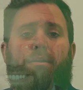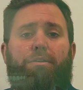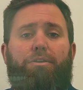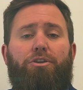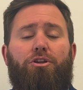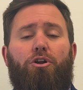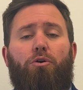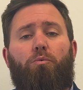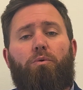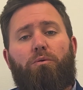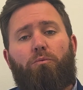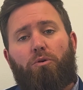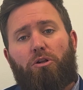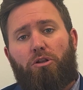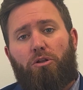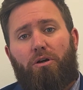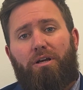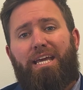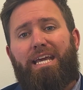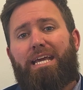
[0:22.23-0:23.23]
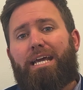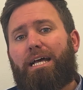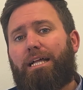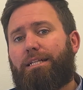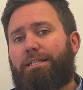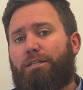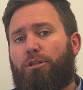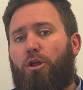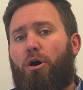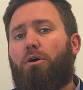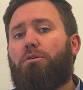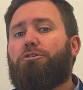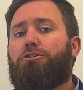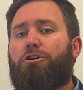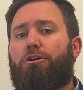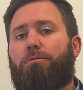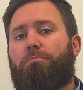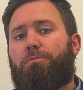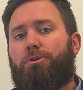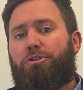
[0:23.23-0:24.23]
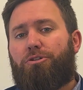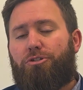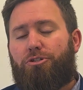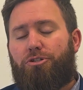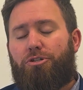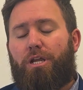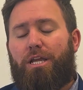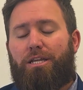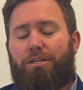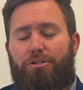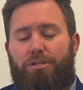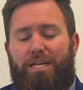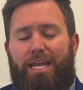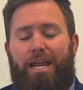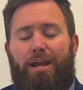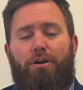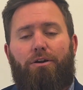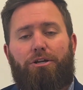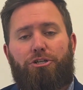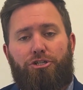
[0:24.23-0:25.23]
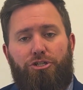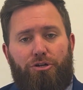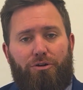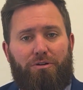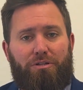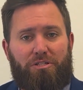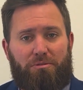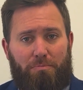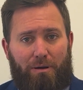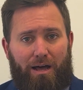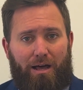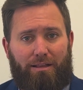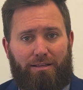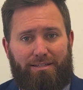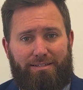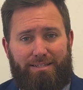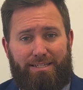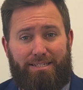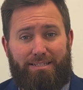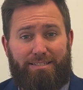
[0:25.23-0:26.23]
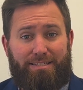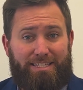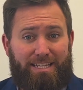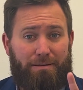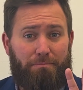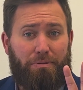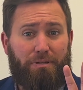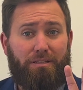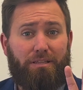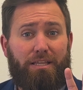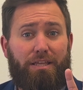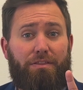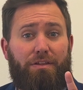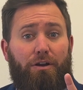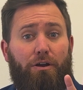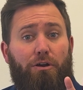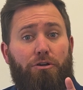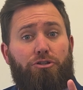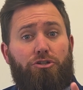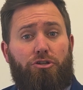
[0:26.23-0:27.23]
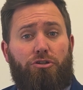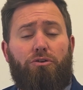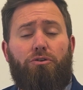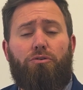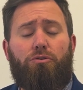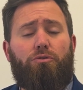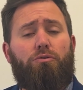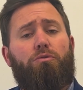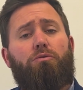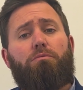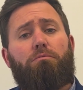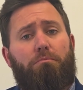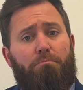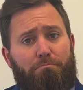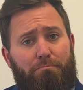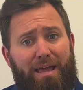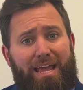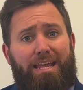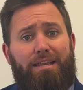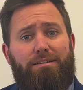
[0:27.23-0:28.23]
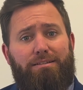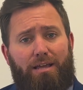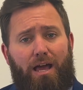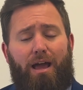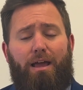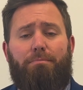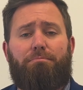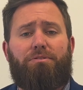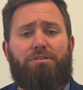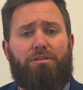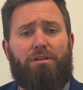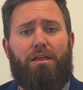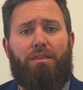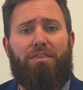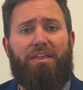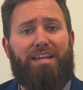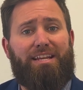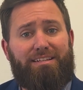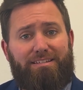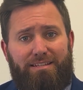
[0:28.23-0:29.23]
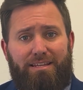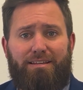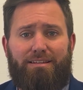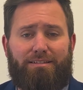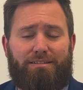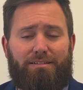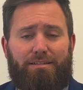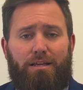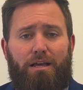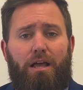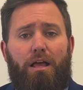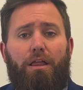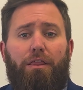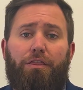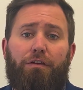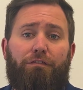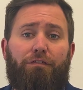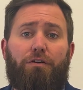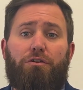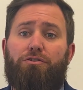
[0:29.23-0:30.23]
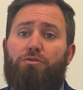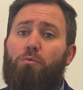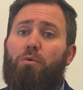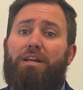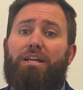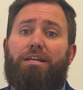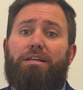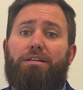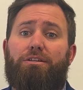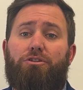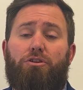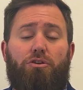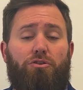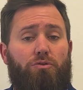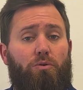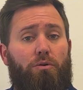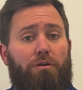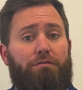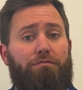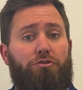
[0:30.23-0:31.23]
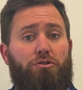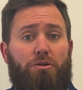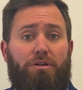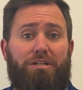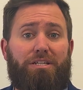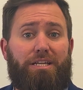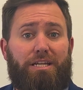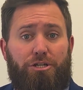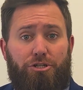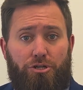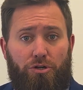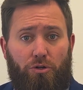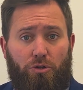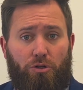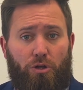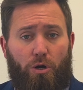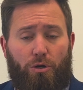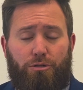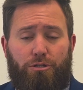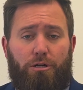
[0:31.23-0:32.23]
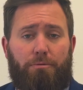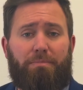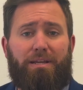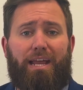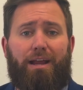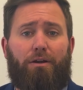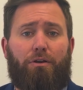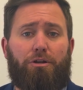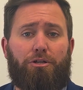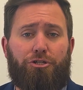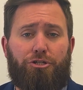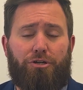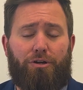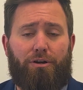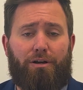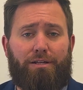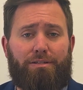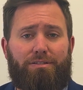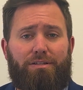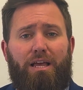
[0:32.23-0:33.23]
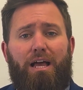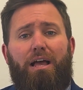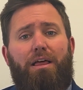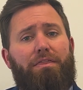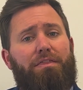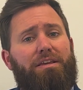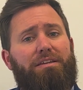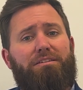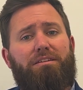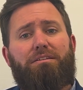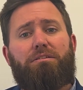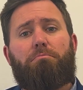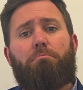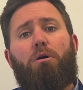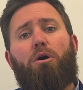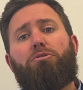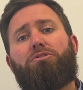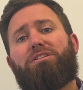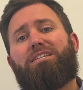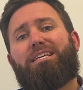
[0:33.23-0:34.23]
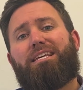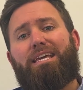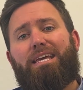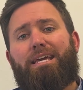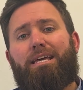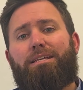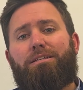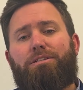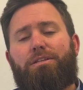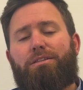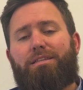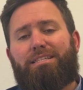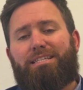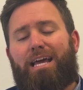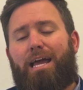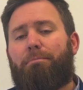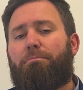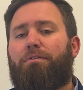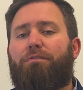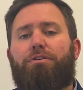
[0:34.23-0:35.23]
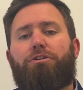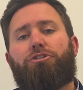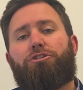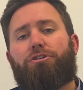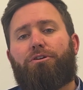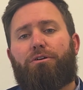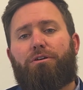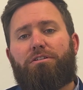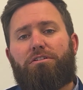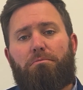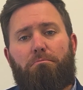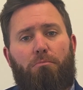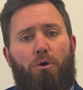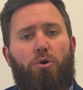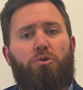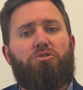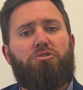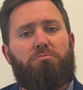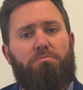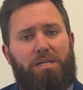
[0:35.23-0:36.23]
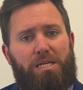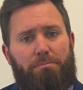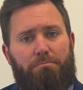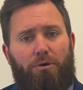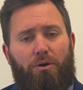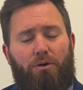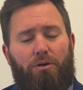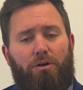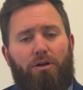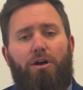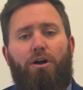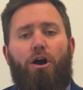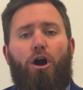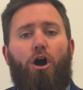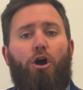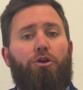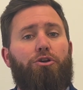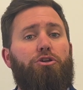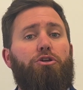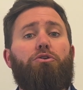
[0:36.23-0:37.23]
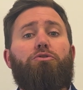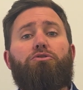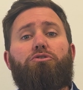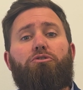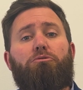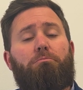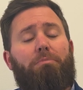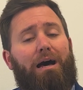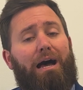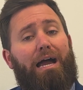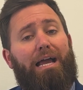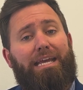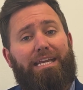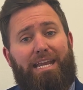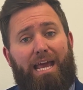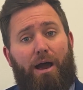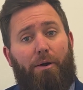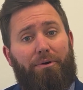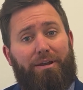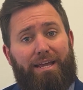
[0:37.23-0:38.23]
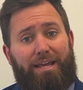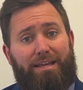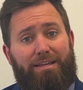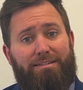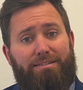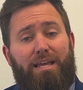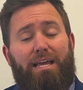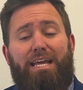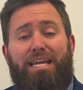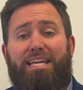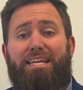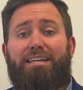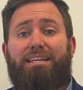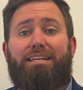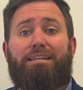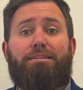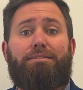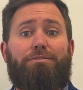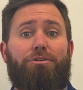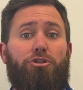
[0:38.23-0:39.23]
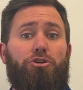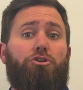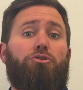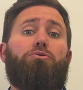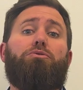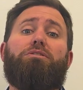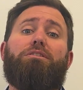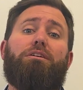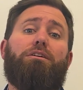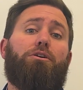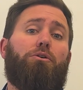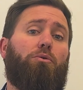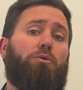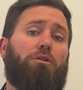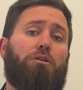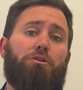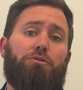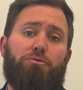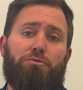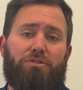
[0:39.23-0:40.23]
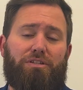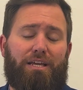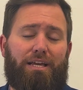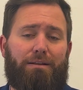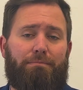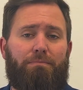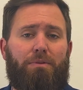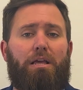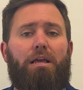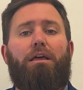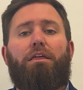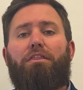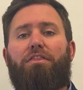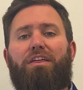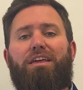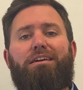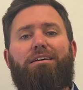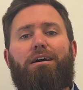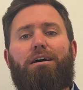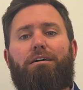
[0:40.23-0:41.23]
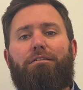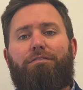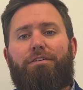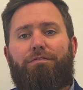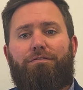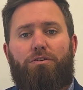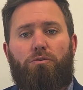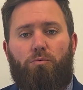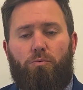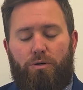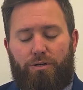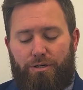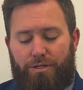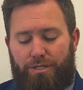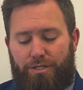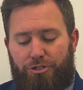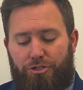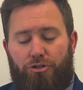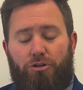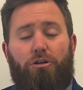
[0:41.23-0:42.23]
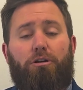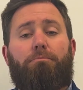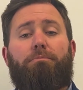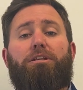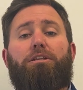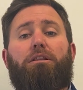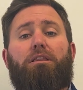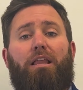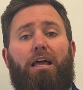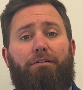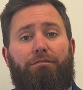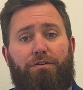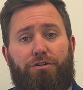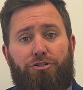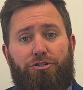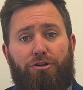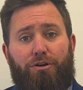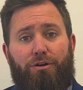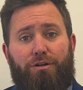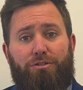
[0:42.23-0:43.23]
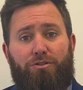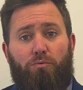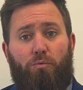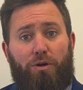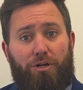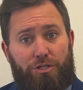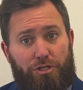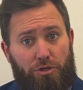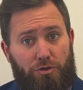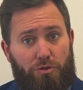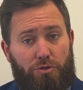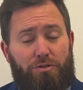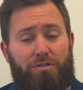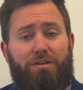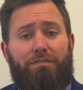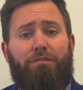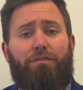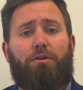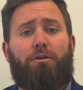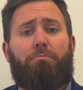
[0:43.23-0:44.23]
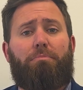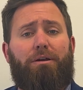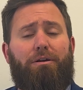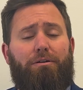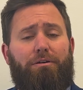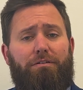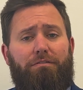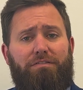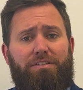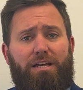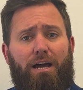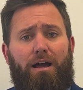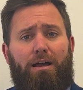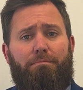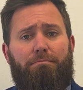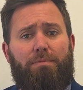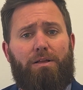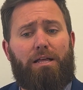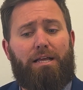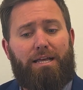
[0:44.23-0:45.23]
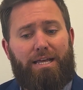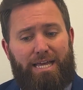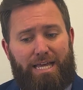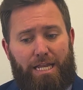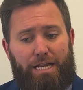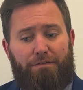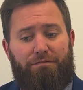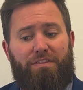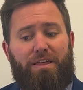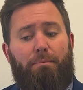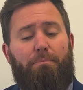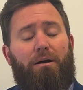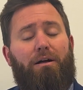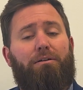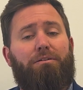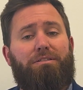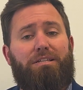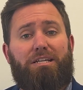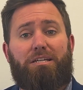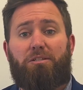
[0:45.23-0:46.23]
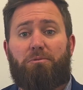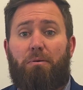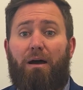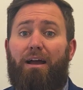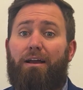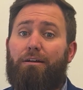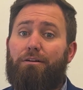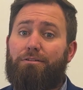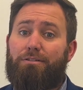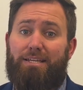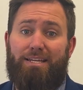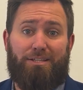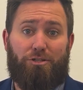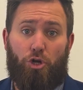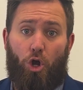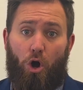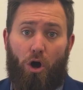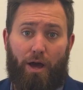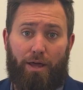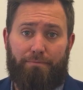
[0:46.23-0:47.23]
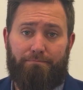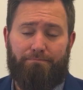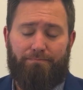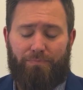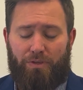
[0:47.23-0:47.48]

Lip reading: When we're looking at long-term care insurance policies, typically there are two main types that exist. The first one is sort of traditional long-term care insurance. This is most akin to the type of insurance most people are used to buying nowadays. It is use it or lose it. Think of, if you would, term life insurance, where you use it for a period of time, and if that policy expires, it's gone.